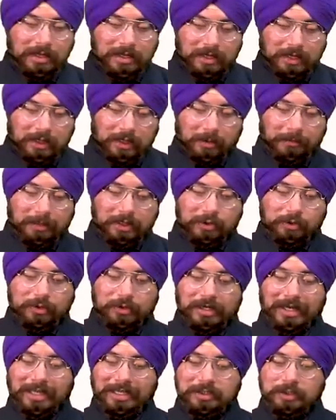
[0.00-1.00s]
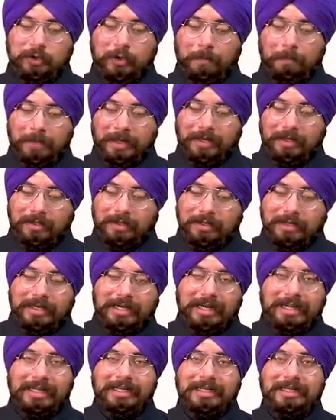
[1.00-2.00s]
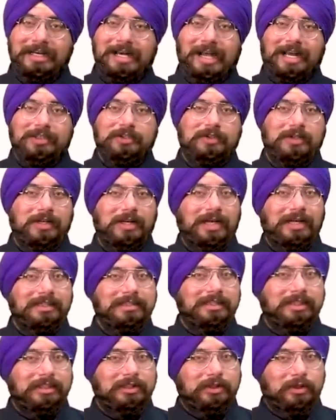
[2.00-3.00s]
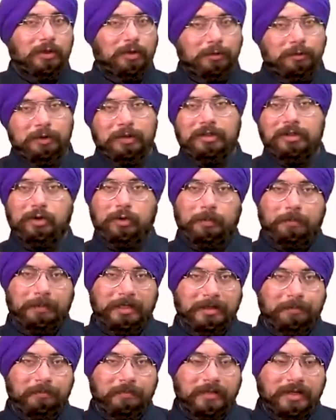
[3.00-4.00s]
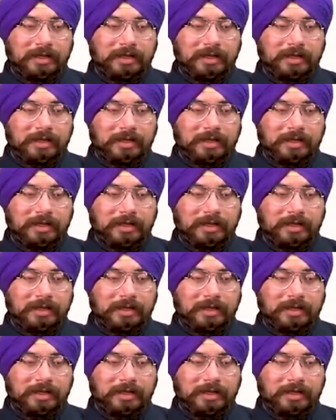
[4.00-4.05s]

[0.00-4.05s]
Now coming to the next topic, internationalization of rupee.